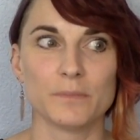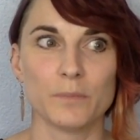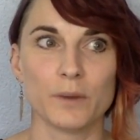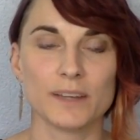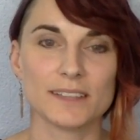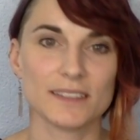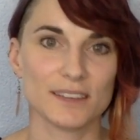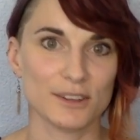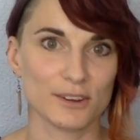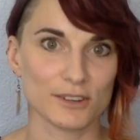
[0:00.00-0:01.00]
what is it
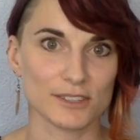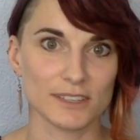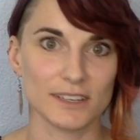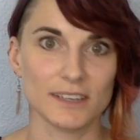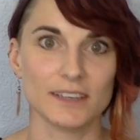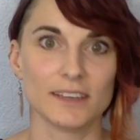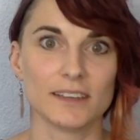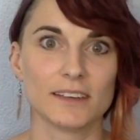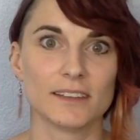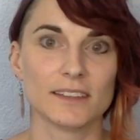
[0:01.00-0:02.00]
that you're seeing
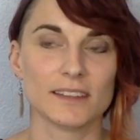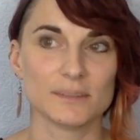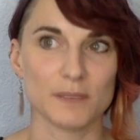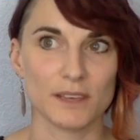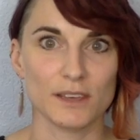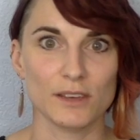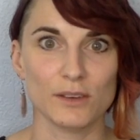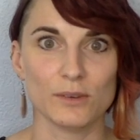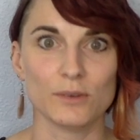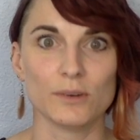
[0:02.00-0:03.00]
that is making
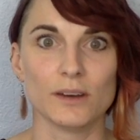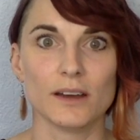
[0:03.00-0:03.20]
you